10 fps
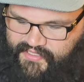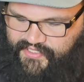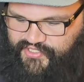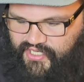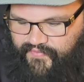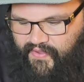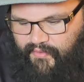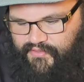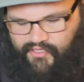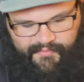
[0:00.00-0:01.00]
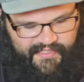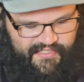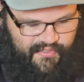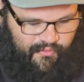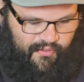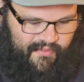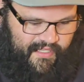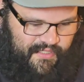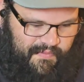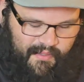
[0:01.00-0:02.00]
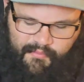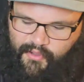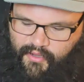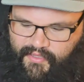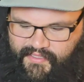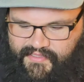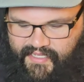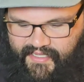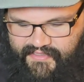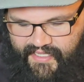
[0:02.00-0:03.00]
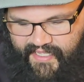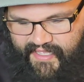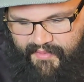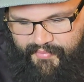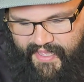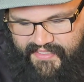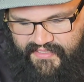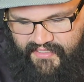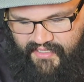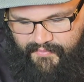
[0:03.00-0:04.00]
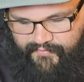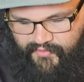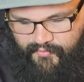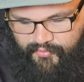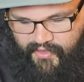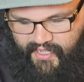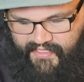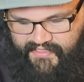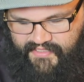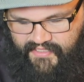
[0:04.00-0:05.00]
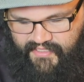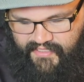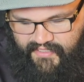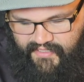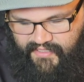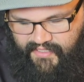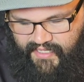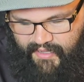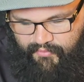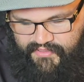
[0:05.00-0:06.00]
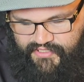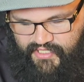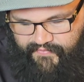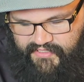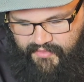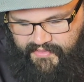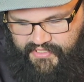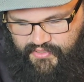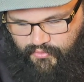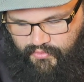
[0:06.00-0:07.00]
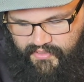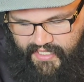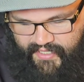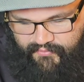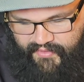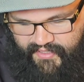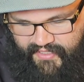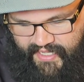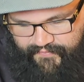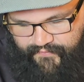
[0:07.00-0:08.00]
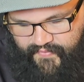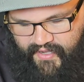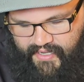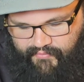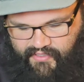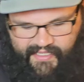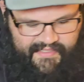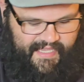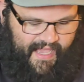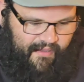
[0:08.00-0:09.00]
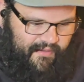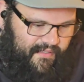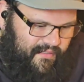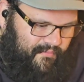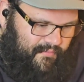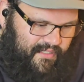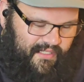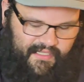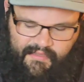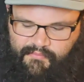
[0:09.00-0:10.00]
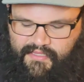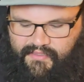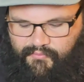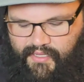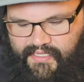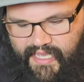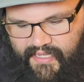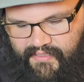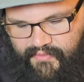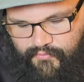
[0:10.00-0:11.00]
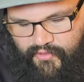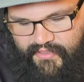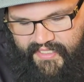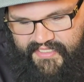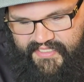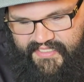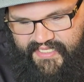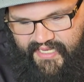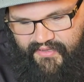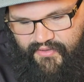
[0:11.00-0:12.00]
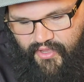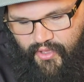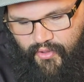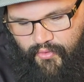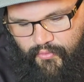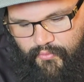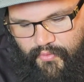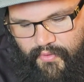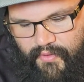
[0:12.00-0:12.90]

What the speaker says: wasn't sure if I was going to be sold on this when I bought it. I was like, I can't pass it up for the price. I wasn't sure if I was going to be sold on Nightwing. I figured I would like Talon, but the way Nightwing looked, I just didn't know.